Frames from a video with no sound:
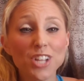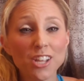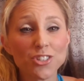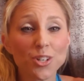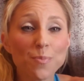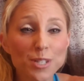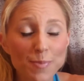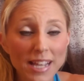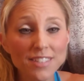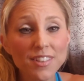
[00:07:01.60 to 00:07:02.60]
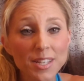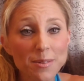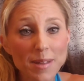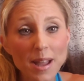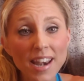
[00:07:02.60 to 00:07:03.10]
change your perspective a
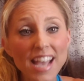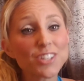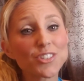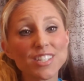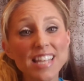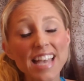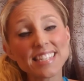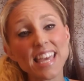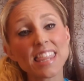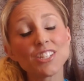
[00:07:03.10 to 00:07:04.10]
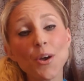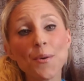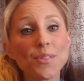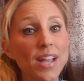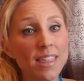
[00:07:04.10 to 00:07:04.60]
little bit on exercise, like
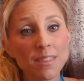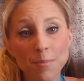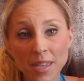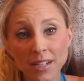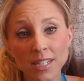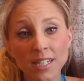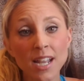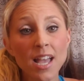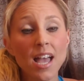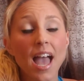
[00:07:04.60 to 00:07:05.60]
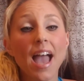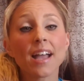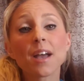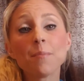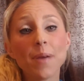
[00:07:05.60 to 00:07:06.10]
don't look in the mirror
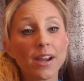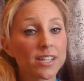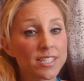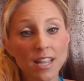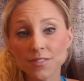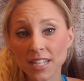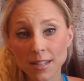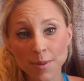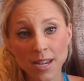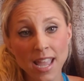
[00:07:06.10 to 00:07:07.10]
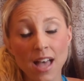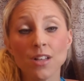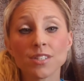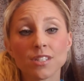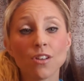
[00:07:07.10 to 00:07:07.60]
and compare yourself to anybody
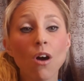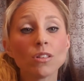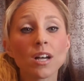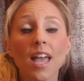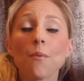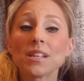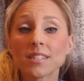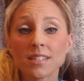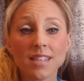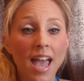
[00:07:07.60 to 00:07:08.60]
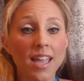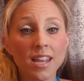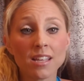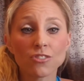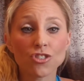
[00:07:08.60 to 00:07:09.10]
else. Don't look at what
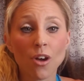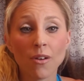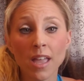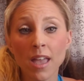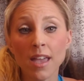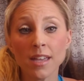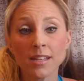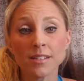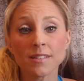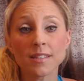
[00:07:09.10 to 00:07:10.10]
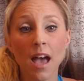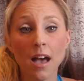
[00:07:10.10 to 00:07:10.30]
society is showing is,